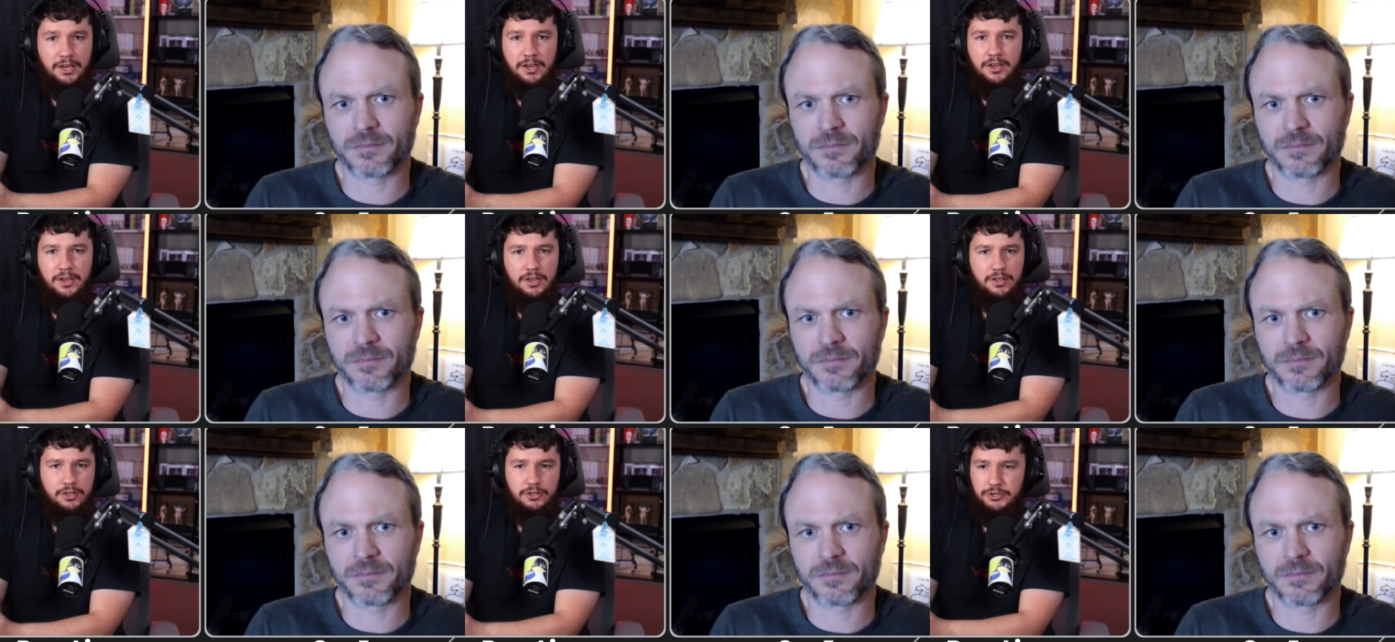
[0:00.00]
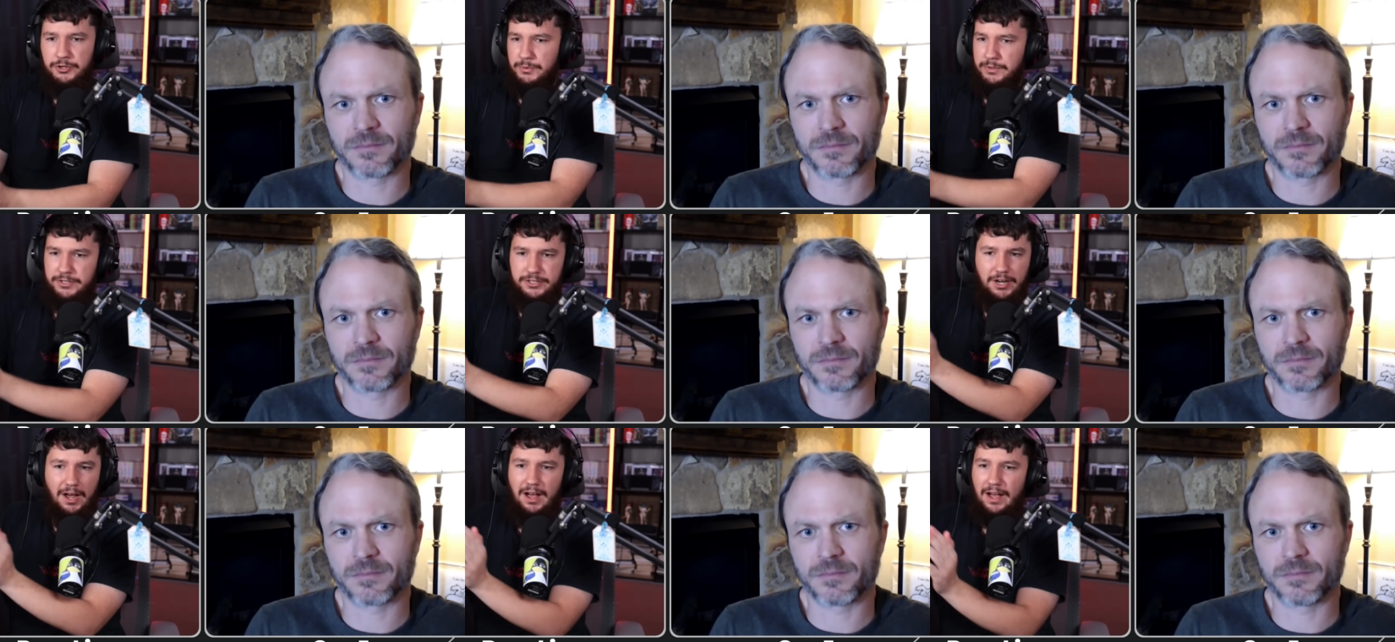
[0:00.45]
Speaker 1: your
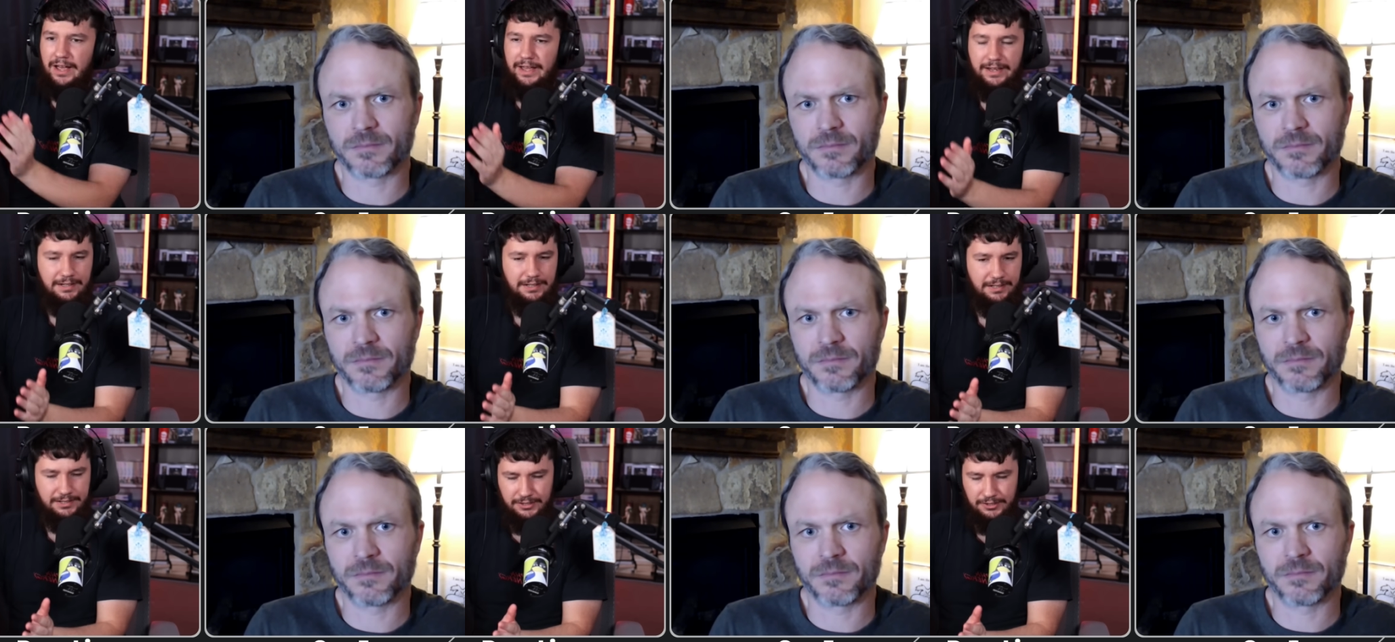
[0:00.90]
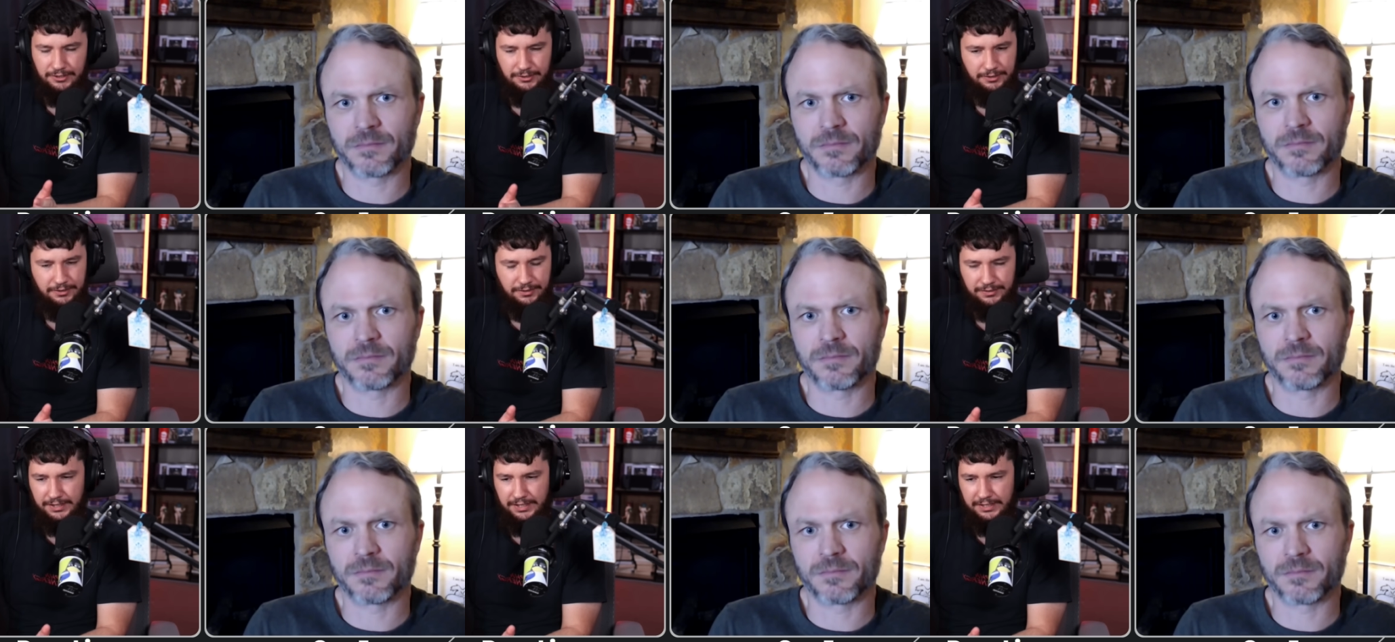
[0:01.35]
entirely own
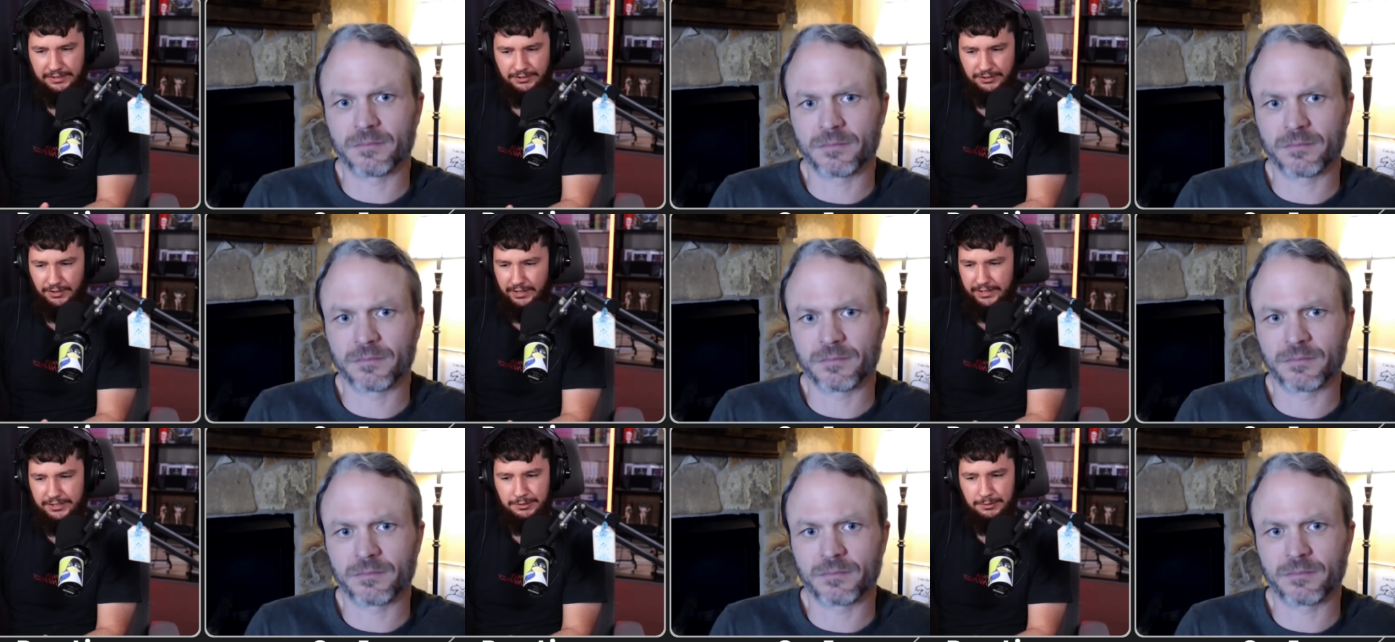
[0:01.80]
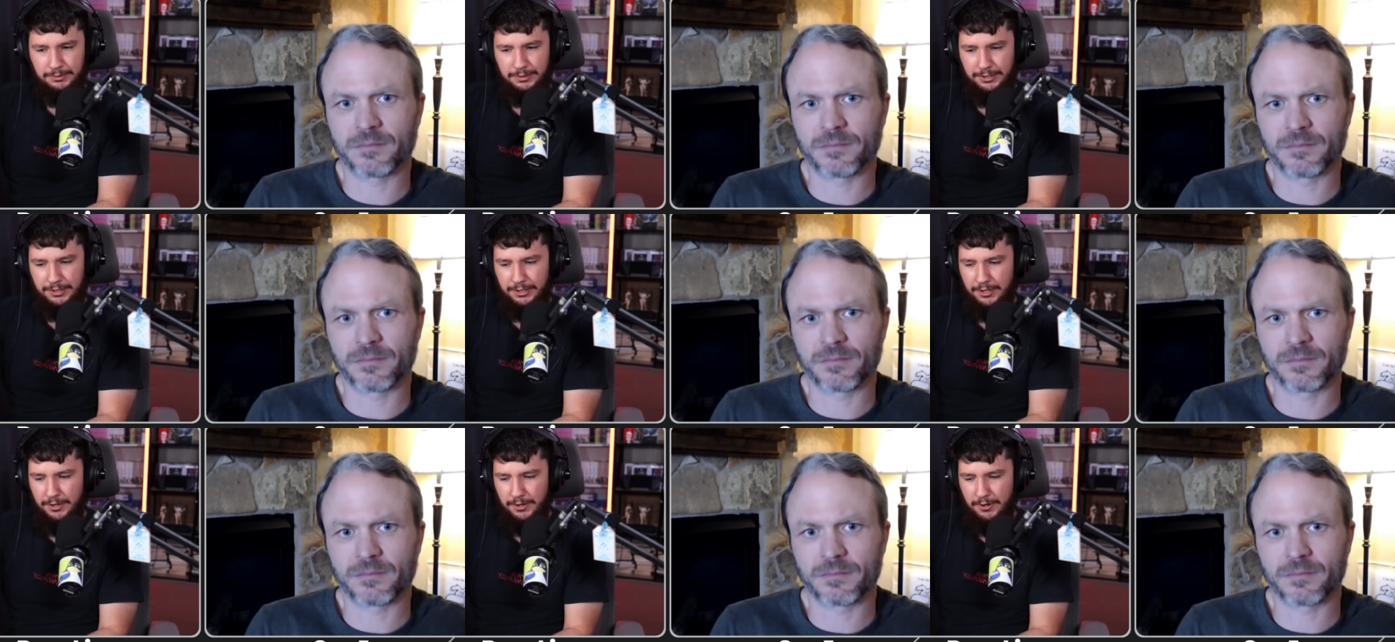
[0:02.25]
thing it's not like you were
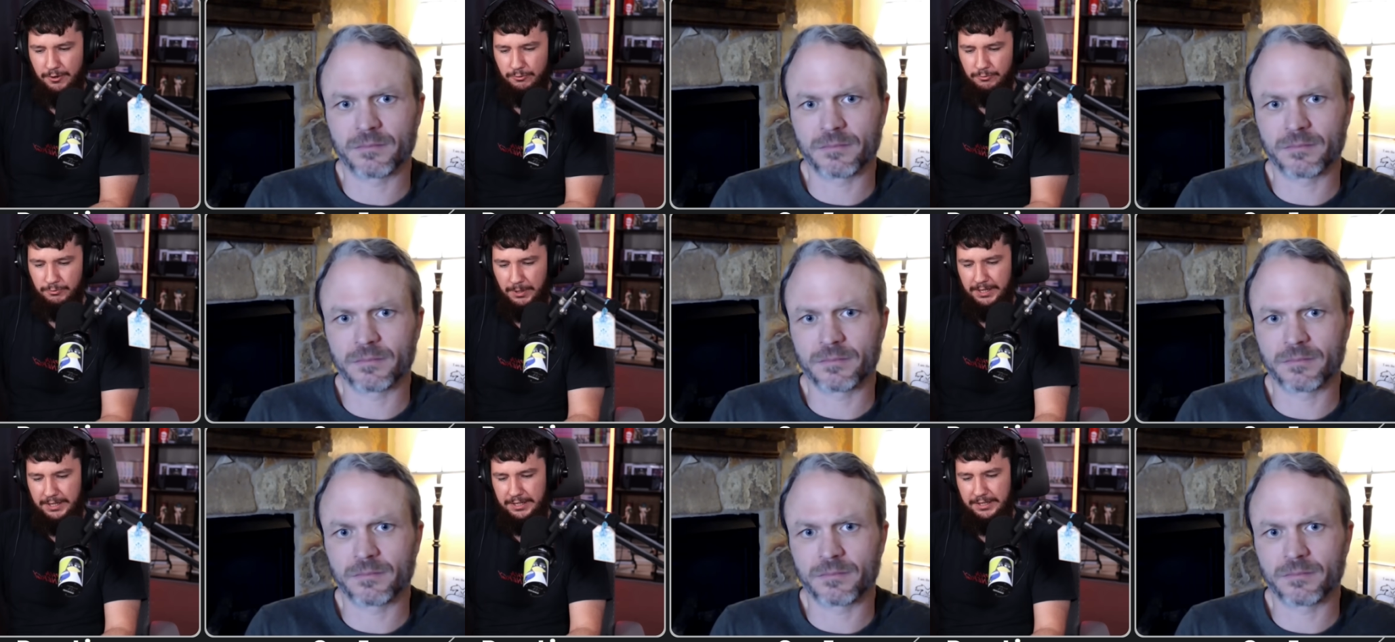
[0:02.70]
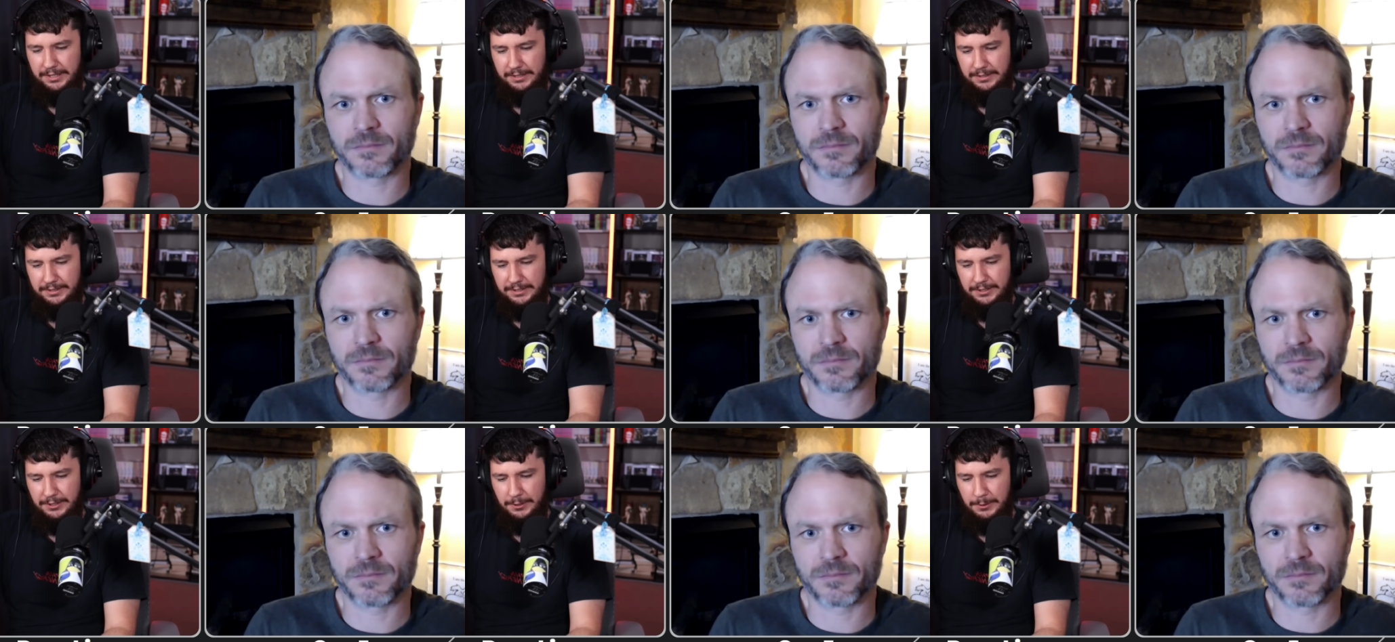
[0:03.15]
running you
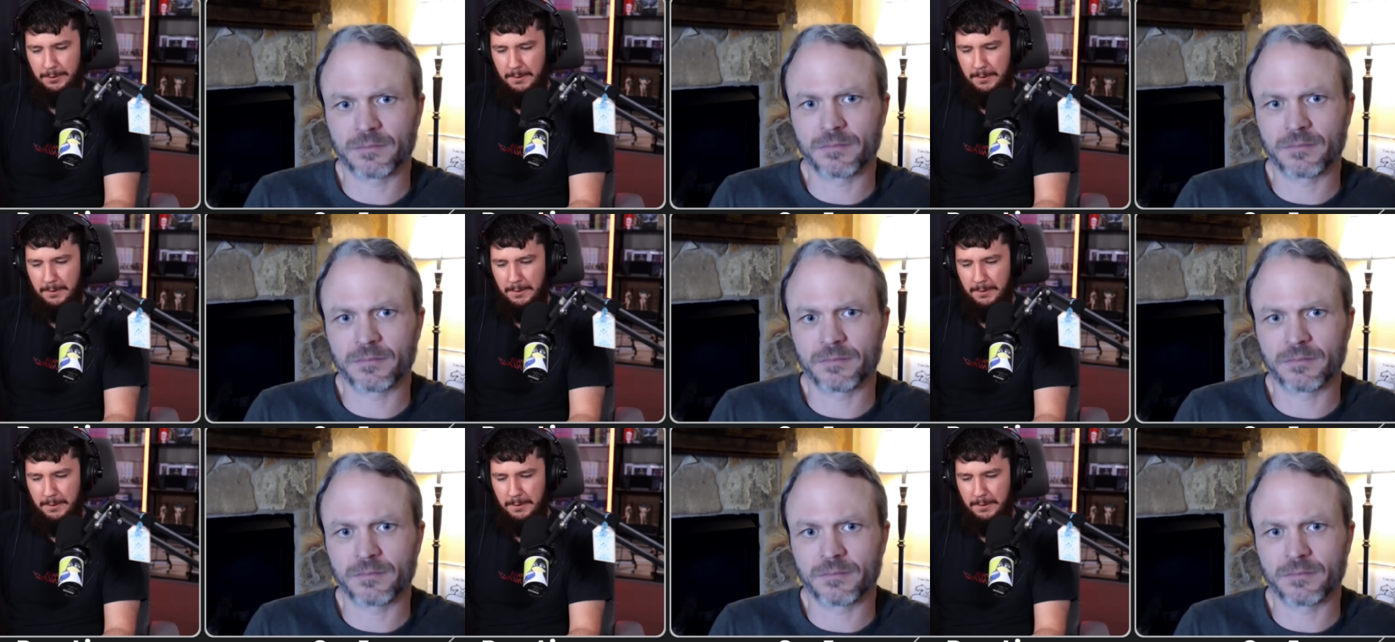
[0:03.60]
know